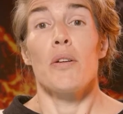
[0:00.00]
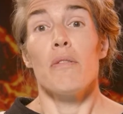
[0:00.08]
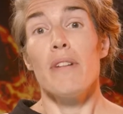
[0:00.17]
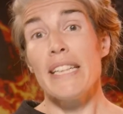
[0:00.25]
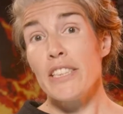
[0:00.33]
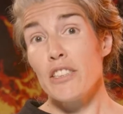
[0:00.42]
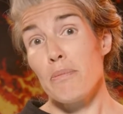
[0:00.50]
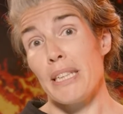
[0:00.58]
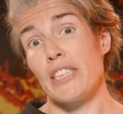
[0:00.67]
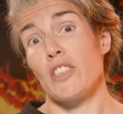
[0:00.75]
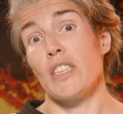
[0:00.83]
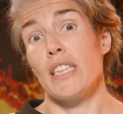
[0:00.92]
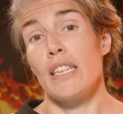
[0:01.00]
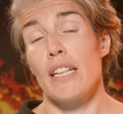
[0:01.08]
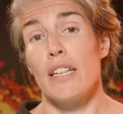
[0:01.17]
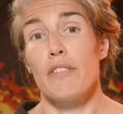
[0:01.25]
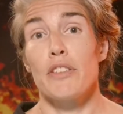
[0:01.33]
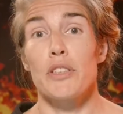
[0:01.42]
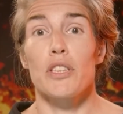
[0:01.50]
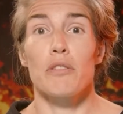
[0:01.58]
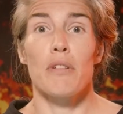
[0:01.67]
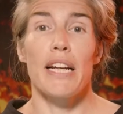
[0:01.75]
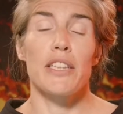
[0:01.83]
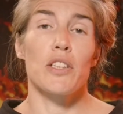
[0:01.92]
When you are measuring effusion
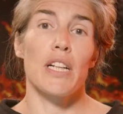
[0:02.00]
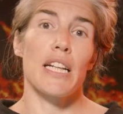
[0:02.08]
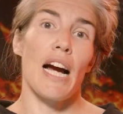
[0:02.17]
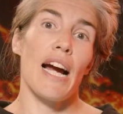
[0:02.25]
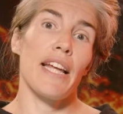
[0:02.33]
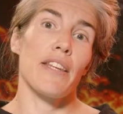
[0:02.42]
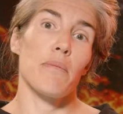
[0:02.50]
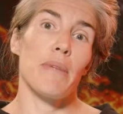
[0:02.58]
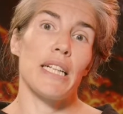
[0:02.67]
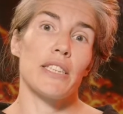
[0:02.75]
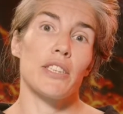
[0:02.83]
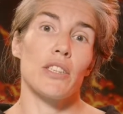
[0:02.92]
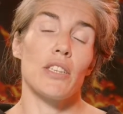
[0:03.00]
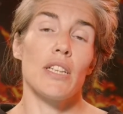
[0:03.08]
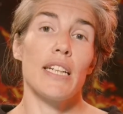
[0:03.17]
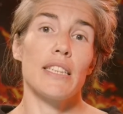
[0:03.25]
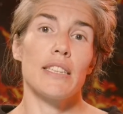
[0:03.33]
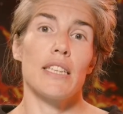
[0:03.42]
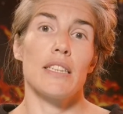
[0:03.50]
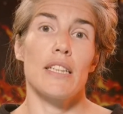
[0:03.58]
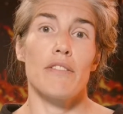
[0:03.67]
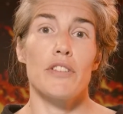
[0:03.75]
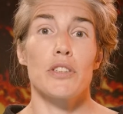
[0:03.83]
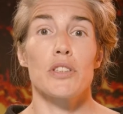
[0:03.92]
rate, you can either measure instant
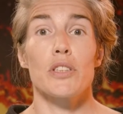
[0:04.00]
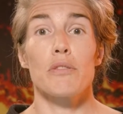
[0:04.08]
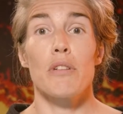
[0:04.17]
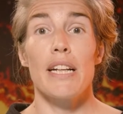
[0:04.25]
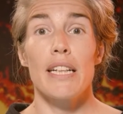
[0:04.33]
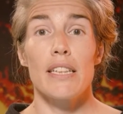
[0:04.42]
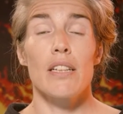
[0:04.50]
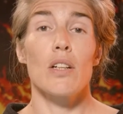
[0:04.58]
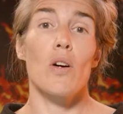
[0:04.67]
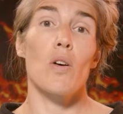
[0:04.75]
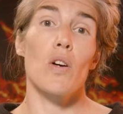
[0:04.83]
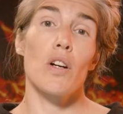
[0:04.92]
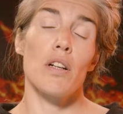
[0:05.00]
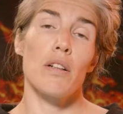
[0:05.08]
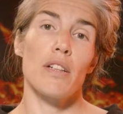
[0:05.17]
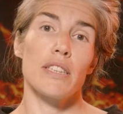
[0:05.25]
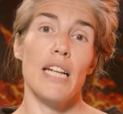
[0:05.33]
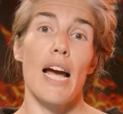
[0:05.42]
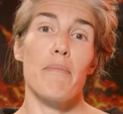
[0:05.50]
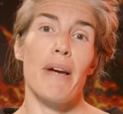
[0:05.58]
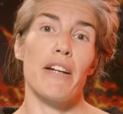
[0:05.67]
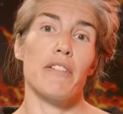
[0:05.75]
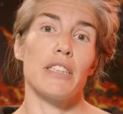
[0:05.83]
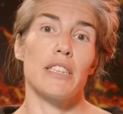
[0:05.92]
effusion rate or time
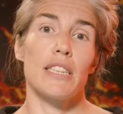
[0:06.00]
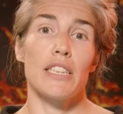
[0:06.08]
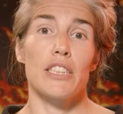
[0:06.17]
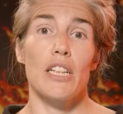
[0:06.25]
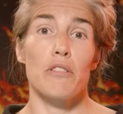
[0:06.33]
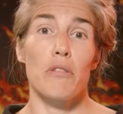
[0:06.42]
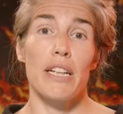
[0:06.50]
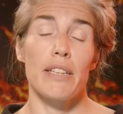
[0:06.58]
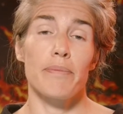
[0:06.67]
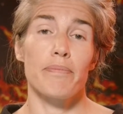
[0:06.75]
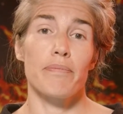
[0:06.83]
average discharge rate.